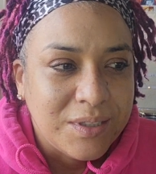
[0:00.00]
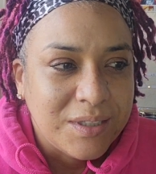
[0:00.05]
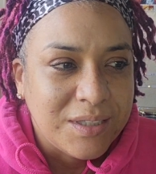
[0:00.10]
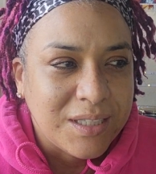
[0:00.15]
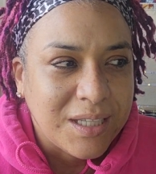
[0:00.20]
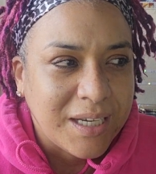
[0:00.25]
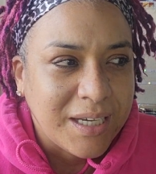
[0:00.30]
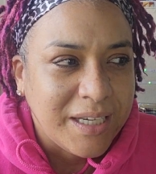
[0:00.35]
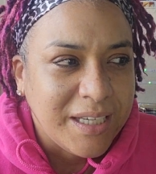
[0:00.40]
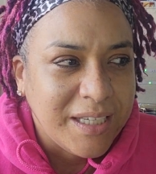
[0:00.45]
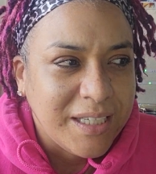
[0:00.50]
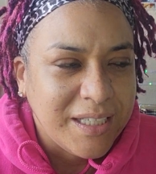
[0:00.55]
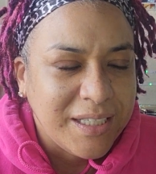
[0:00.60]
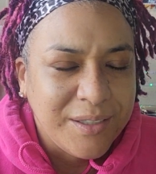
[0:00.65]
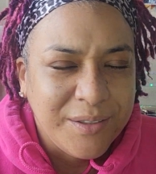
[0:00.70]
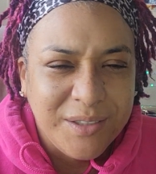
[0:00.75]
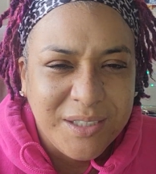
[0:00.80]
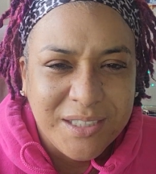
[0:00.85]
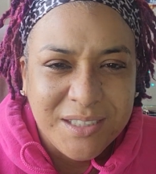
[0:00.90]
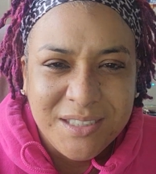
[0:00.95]
Like
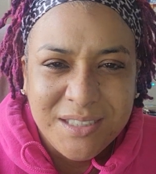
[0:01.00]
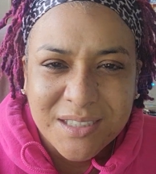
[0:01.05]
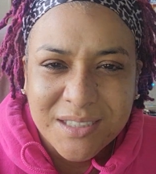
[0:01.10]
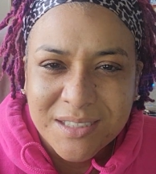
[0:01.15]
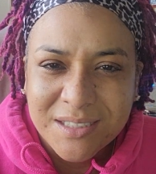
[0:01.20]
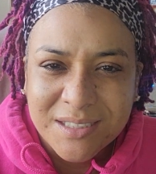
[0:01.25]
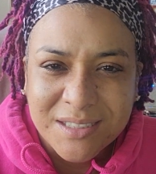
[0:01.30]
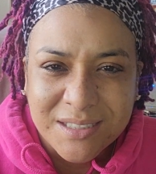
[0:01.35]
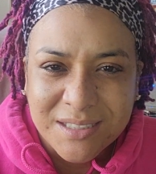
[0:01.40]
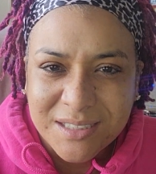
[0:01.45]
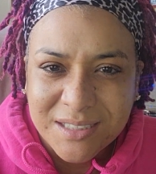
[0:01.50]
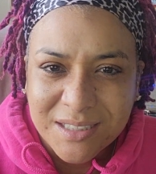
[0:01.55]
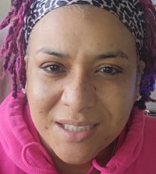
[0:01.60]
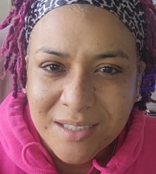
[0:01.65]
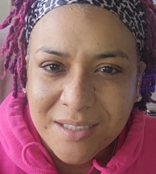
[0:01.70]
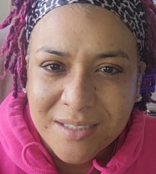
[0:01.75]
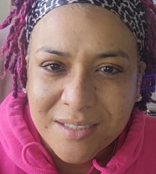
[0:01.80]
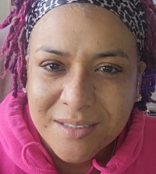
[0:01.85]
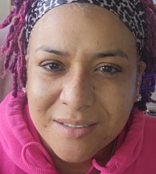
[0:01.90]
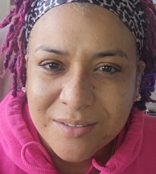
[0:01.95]
it it just
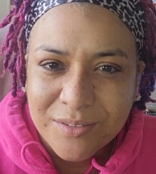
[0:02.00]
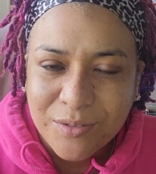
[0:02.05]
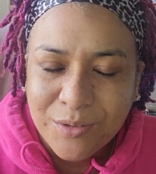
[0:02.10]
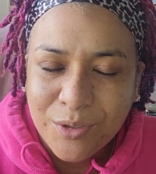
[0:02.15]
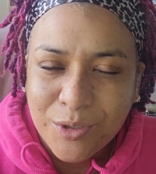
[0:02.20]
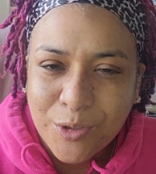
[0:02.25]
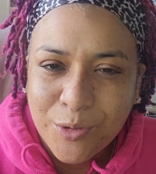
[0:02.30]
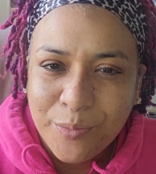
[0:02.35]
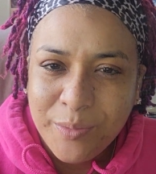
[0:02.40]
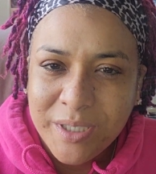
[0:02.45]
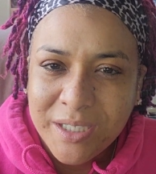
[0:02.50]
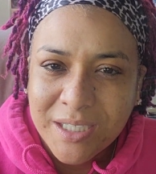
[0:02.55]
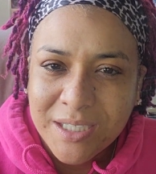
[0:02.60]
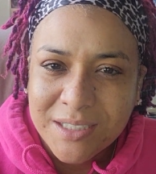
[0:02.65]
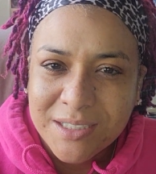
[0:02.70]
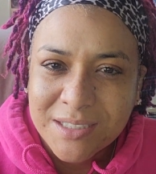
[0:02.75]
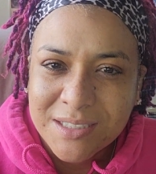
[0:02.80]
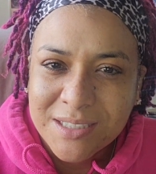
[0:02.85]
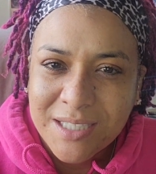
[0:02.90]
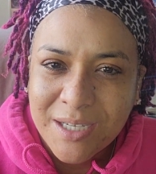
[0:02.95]
sucked, you know,
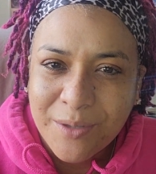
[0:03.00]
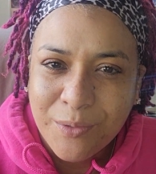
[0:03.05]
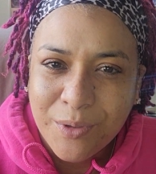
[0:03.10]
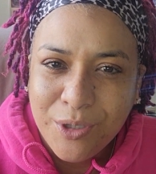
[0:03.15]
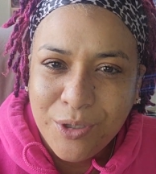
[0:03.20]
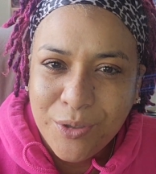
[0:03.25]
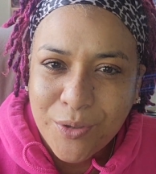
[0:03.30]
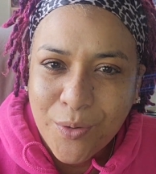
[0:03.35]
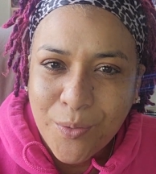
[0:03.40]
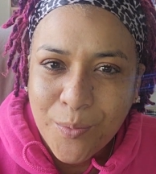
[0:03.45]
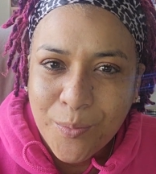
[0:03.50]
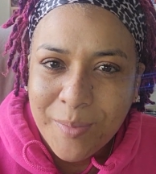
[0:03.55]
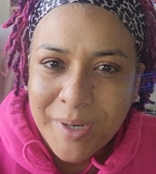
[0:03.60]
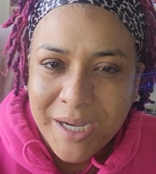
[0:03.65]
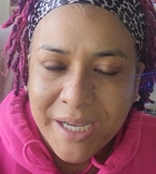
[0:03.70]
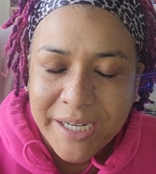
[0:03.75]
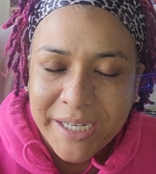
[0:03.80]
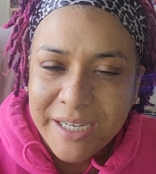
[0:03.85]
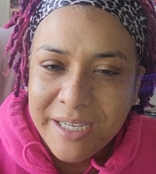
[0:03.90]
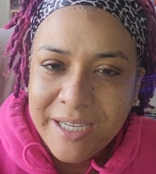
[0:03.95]
because it's like when
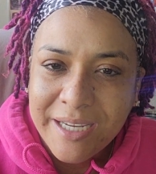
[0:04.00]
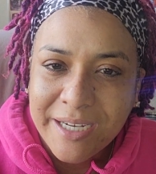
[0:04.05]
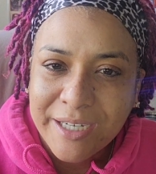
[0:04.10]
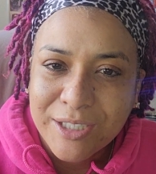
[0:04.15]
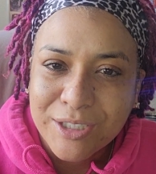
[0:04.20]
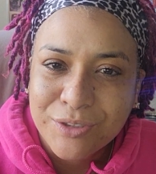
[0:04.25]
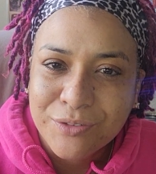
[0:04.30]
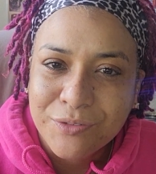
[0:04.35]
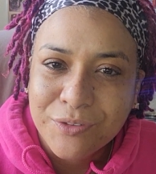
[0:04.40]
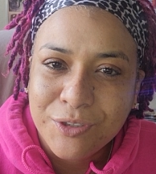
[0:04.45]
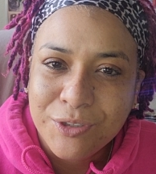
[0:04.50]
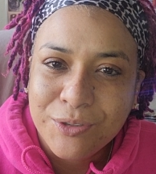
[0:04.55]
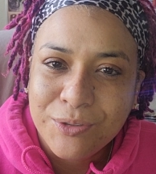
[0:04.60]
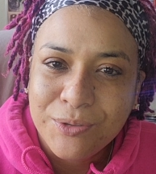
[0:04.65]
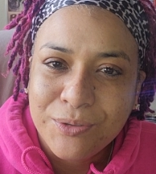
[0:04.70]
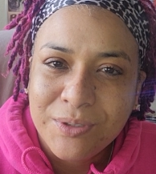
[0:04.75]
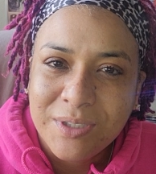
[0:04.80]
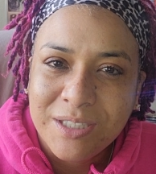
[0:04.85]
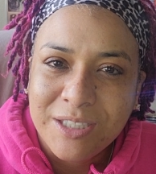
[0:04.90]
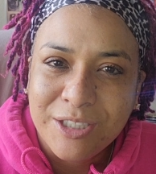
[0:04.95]
nobody cares for
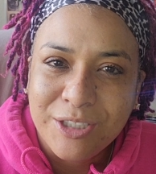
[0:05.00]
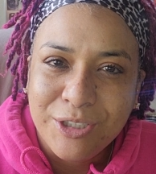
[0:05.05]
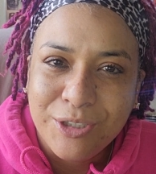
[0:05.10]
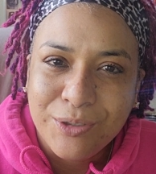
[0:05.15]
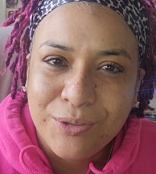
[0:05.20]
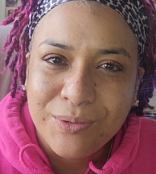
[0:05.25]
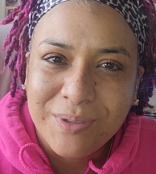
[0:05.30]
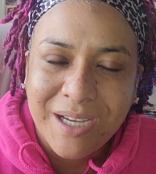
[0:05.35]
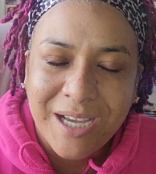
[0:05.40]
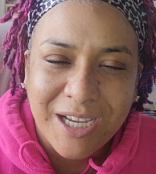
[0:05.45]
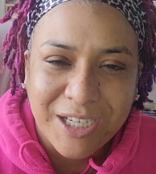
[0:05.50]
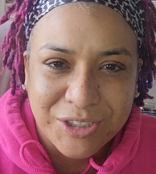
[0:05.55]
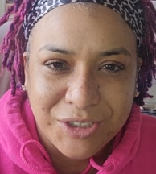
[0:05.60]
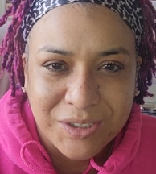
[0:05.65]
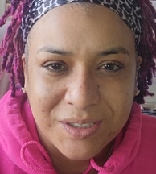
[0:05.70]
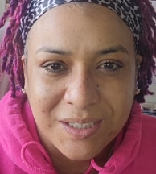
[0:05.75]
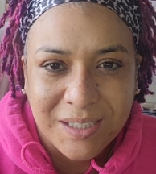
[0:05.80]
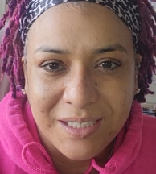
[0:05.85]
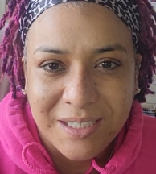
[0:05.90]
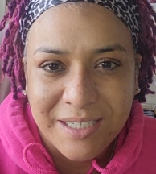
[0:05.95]
you and then you
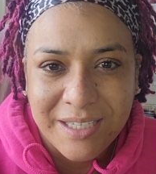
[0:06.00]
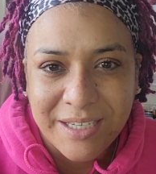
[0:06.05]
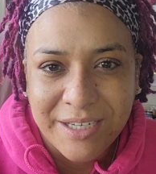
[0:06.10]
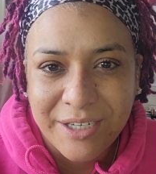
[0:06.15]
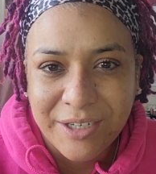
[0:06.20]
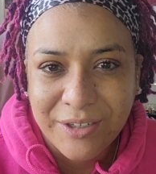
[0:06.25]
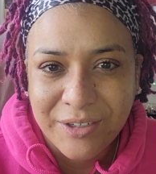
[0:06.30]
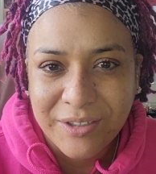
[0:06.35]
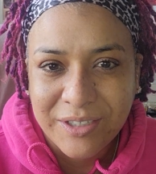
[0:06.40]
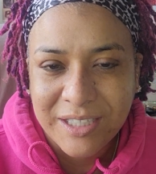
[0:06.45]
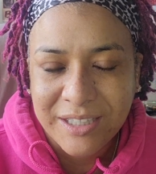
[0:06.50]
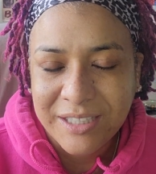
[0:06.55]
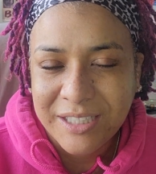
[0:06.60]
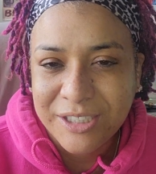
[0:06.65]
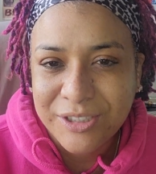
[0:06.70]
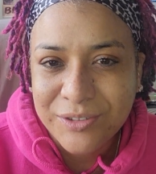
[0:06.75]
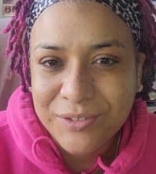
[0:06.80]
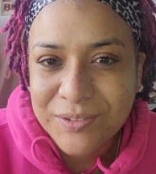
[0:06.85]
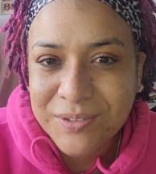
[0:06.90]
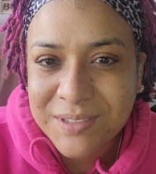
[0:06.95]
actually cared and
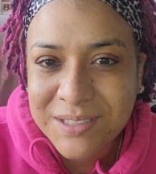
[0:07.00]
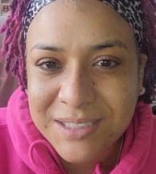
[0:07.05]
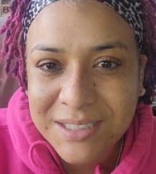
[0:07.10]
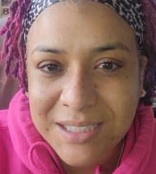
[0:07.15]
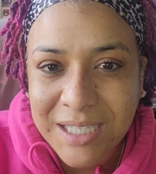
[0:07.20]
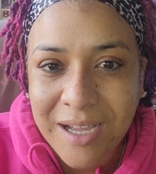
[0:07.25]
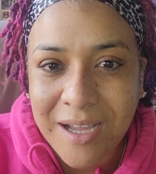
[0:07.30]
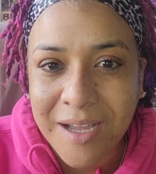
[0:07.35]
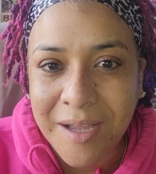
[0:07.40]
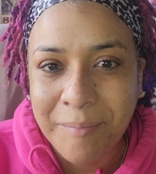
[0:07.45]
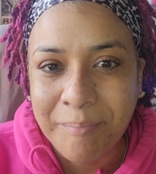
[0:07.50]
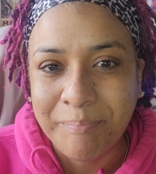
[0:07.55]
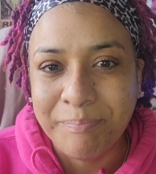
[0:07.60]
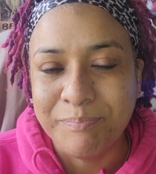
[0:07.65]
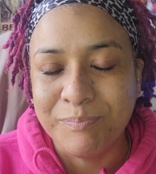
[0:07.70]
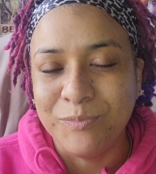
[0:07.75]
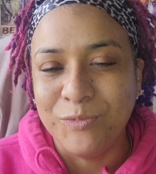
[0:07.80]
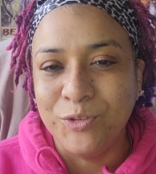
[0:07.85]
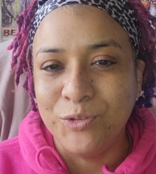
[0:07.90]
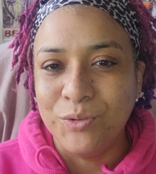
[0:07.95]
then you stop
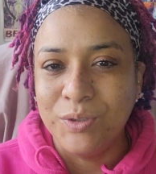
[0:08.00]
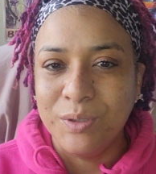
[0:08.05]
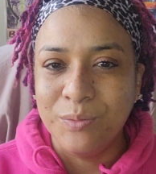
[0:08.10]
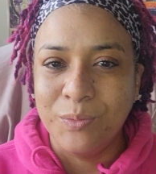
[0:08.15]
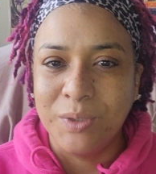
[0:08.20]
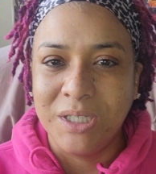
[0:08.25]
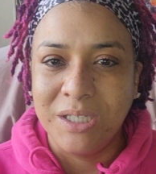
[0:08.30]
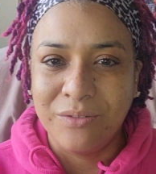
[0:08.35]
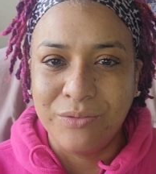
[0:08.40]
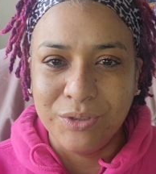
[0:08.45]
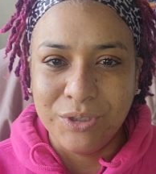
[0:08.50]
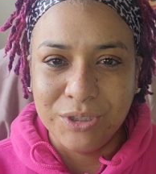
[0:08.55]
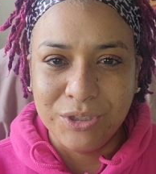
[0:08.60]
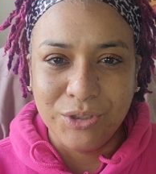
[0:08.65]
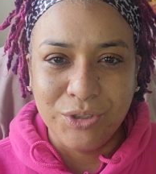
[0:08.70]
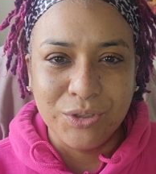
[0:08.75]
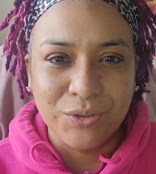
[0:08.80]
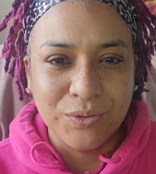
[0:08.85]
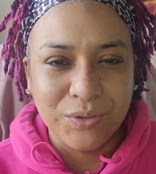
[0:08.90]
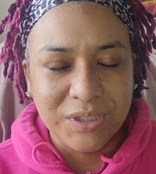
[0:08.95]
doing whatever you're
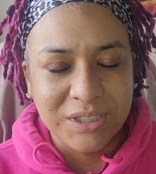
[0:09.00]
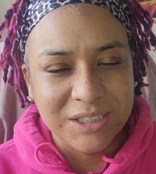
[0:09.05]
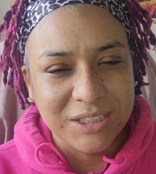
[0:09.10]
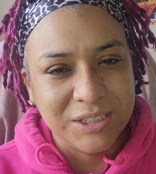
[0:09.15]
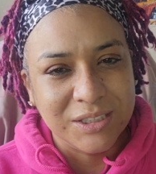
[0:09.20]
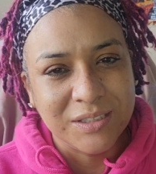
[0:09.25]
doing.